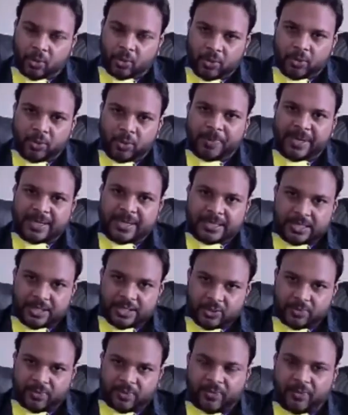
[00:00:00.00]
to patients
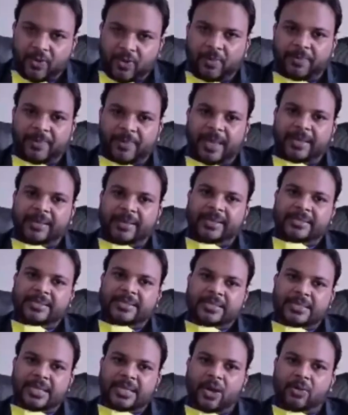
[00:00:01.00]
to perform. And this
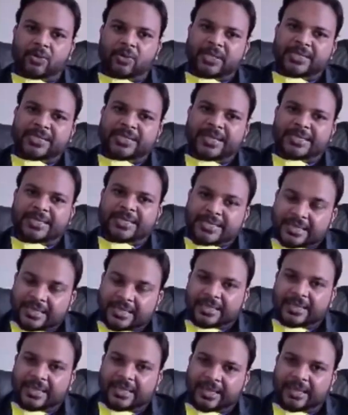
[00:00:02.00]
is how the
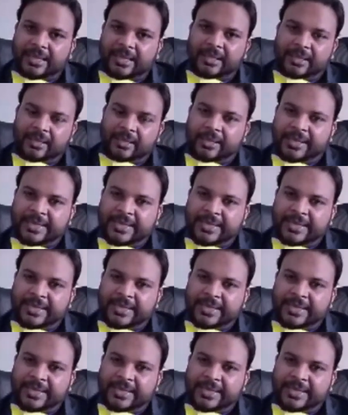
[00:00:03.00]
sensor,